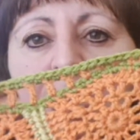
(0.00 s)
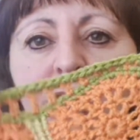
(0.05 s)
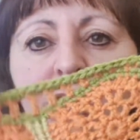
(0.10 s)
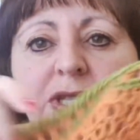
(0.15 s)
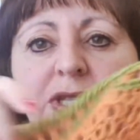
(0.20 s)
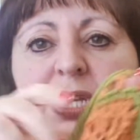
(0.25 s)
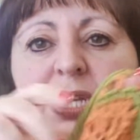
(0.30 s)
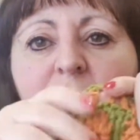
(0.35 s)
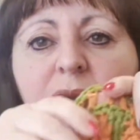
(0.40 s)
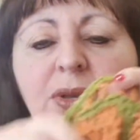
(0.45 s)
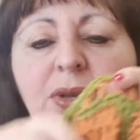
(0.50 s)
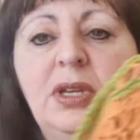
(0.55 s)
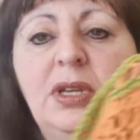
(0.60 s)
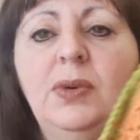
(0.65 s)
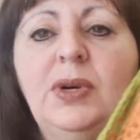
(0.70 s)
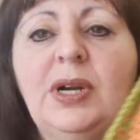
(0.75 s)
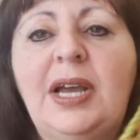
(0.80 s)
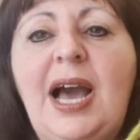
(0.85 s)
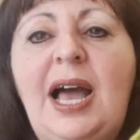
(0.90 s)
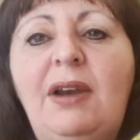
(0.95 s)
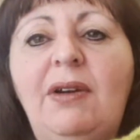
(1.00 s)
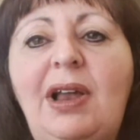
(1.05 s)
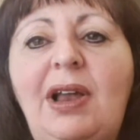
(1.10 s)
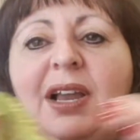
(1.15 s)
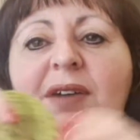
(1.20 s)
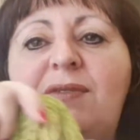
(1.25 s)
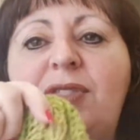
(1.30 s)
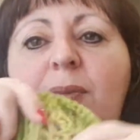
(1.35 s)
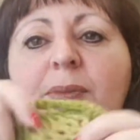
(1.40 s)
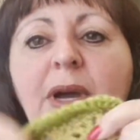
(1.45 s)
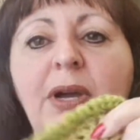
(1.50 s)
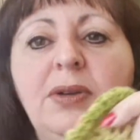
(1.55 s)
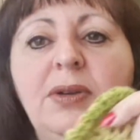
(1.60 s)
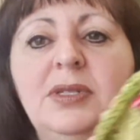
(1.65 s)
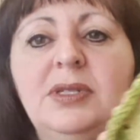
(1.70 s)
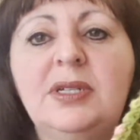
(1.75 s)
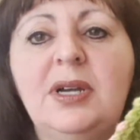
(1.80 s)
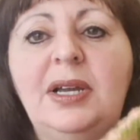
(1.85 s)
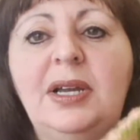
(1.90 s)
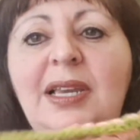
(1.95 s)
So you know what color I love the
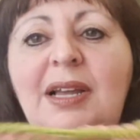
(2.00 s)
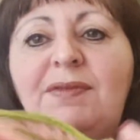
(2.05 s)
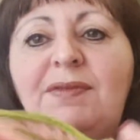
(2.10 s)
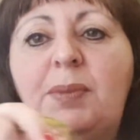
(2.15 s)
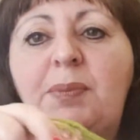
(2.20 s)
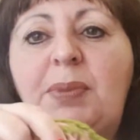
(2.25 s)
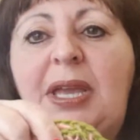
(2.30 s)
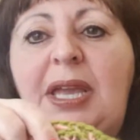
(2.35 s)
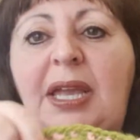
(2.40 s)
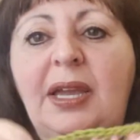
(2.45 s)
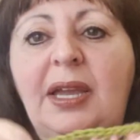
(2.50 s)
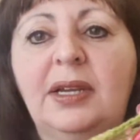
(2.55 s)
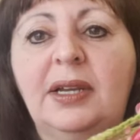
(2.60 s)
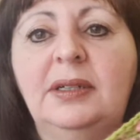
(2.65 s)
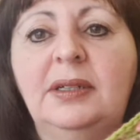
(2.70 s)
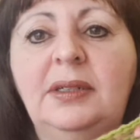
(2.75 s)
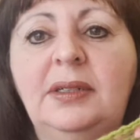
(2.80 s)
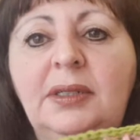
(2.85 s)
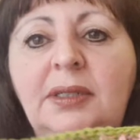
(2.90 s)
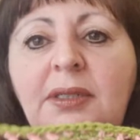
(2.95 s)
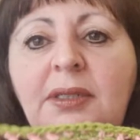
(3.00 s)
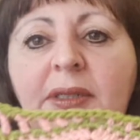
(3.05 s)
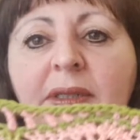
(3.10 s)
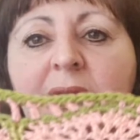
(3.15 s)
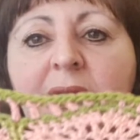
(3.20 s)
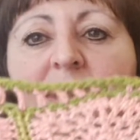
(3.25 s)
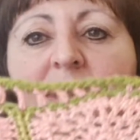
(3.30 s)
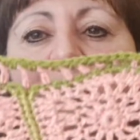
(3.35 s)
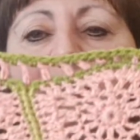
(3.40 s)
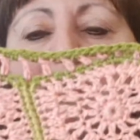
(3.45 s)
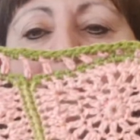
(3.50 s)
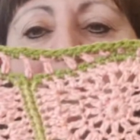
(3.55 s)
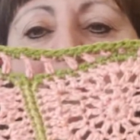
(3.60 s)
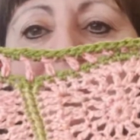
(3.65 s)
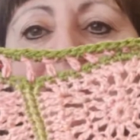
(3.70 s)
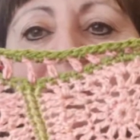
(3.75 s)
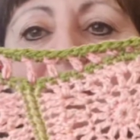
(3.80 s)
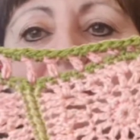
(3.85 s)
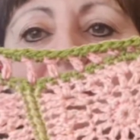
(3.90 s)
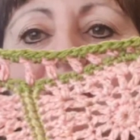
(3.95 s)
most? I love the pink. I
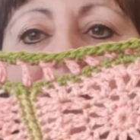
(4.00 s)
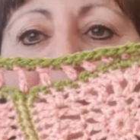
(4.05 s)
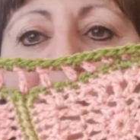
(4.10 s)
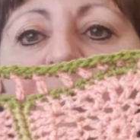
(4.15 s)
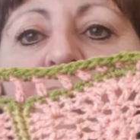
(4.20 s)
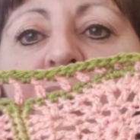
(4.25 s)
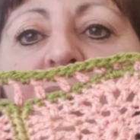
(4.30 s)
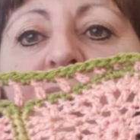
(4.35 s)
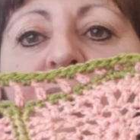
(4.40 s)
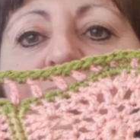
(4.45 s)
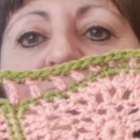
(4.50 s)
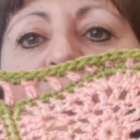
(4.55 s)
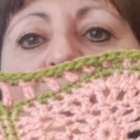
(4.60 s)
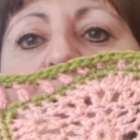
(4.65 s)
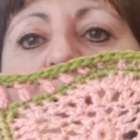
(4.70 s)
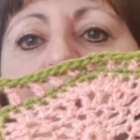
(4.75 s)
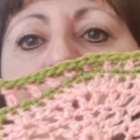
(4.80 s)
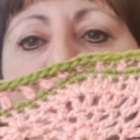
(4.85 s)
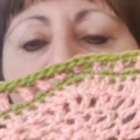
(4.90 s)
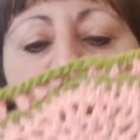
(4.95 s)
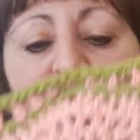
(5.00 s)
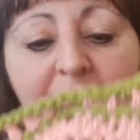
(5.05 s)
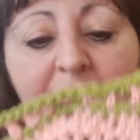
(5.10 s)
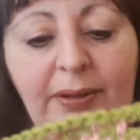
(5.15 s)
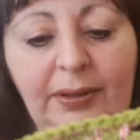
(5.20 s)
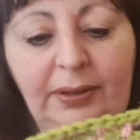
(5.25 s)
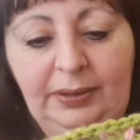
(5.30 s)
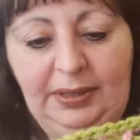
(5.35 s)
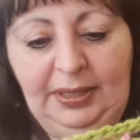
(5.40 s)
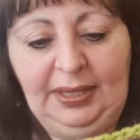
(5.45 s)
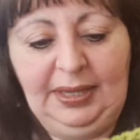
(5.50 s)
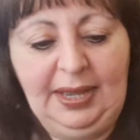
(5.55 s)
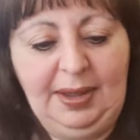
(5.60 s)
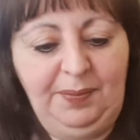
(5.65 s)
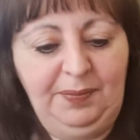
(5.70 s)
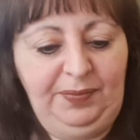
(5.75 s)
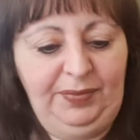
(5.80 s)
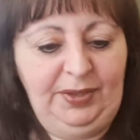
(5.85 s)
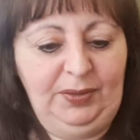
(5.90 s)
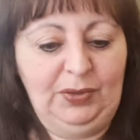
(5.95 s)
really do. The light pink, not the
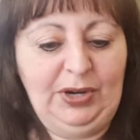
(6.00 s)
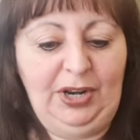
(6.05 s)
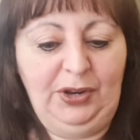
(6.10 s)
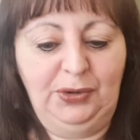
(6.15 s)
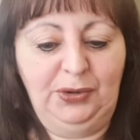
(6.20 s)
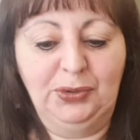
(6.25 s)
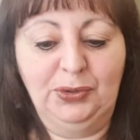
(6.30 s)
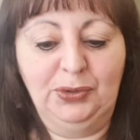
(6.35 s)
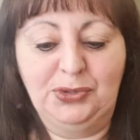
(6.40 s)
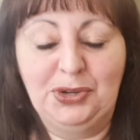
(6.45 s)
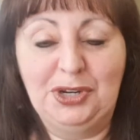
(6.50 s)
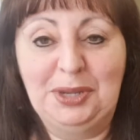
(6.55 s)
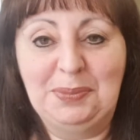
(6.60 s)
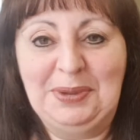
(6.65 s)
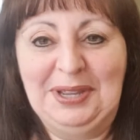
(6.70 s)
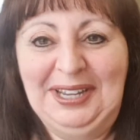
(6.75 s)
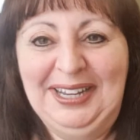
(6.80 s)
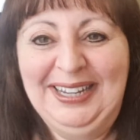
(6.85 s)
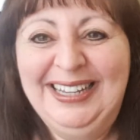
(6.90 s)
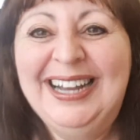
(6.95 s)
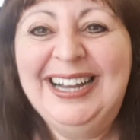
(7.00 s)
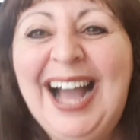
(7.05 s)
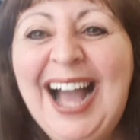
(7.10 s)
one I call dirty pink.